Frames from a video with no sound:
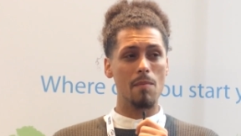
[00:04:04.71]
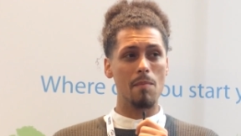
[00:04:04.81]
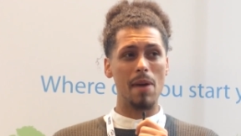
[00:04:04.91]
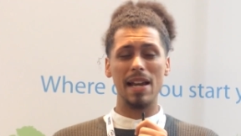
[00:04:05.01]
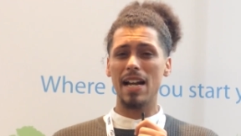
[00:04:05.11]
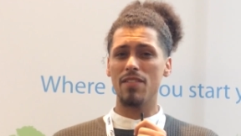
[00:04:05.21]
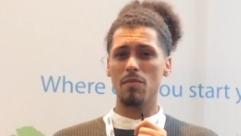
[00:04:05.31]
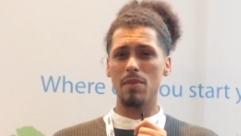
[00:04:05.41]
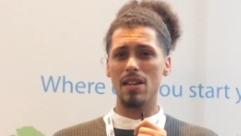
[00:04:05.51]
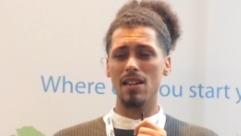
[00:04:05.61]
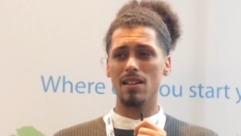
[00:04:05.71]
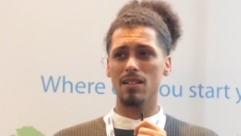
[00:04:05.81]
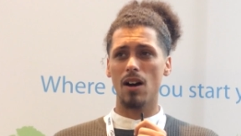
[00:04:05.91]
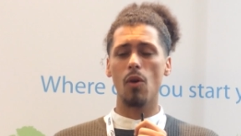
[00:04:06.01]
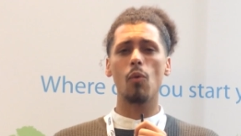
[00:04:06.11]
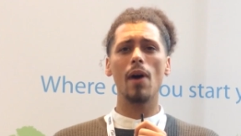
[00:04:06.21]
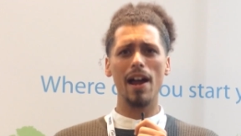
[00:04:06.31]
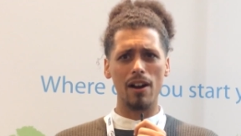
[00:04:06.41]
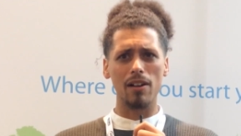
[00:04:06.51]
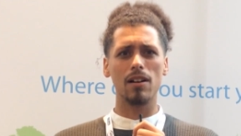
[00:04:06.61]
may not even be
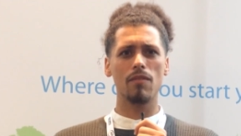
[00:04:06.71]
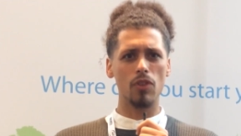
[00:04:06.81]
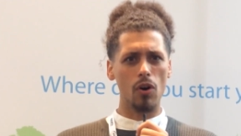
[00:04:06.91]
aware of the